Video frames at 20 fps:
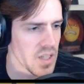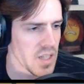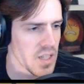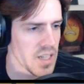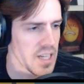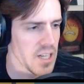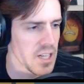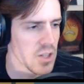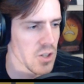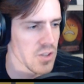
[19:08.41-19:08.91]

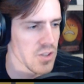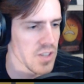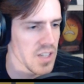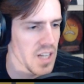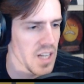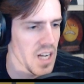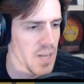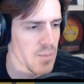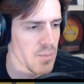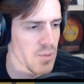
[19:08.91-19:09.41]
It looks like
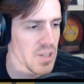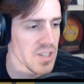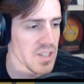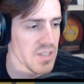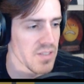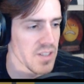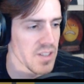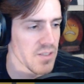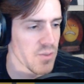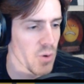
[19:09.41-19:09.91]
I'm
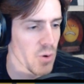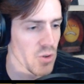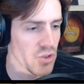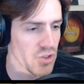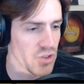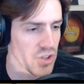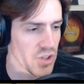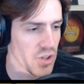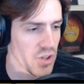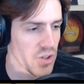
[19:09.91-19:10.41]
relatively
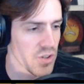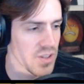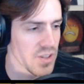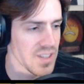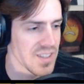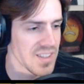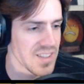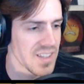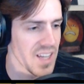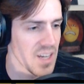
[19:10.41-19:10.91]
fortunate. All
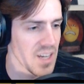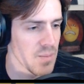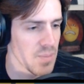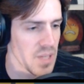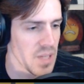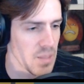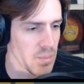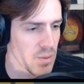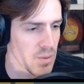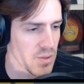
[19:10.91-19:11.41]
these dead
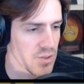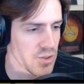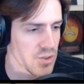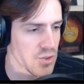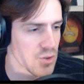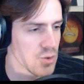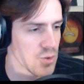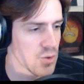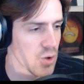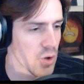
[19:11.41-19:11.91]
people
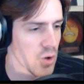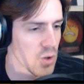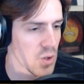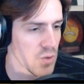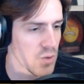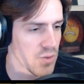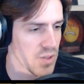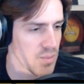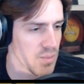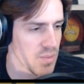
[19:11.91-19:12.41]
strewn all
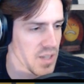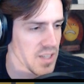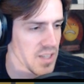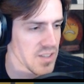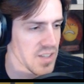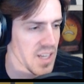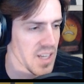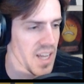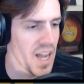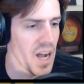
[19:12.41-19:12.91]
over the place.
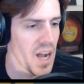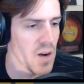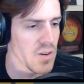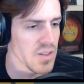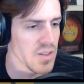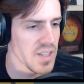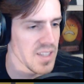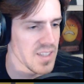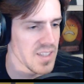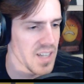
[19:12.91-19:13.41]
How do
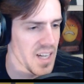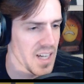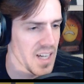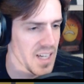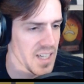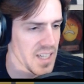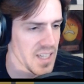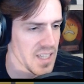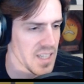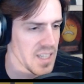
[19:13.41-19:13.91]
they
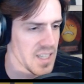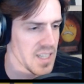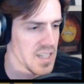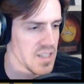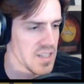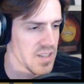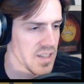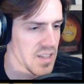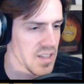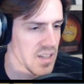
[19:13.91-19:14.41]
die? It's
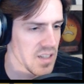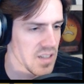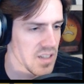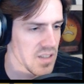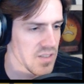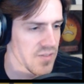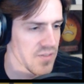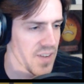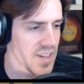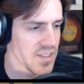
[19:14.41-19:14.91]
a little
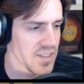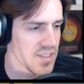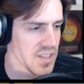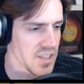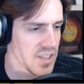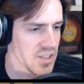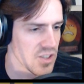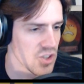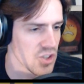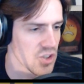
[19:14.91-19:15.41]
fascinating
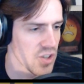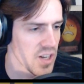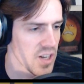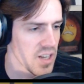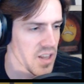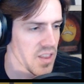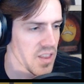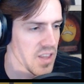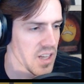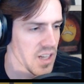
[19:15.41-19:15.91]
to try
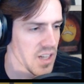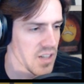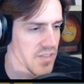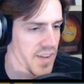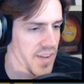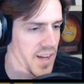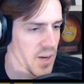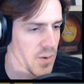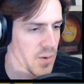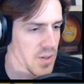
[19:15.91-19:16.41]
and think of
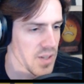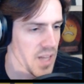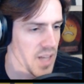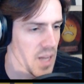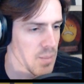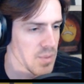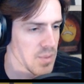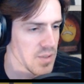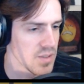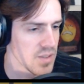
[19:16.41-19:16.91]
how it
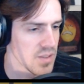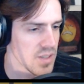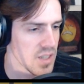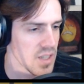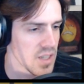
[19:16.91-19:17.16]
happened.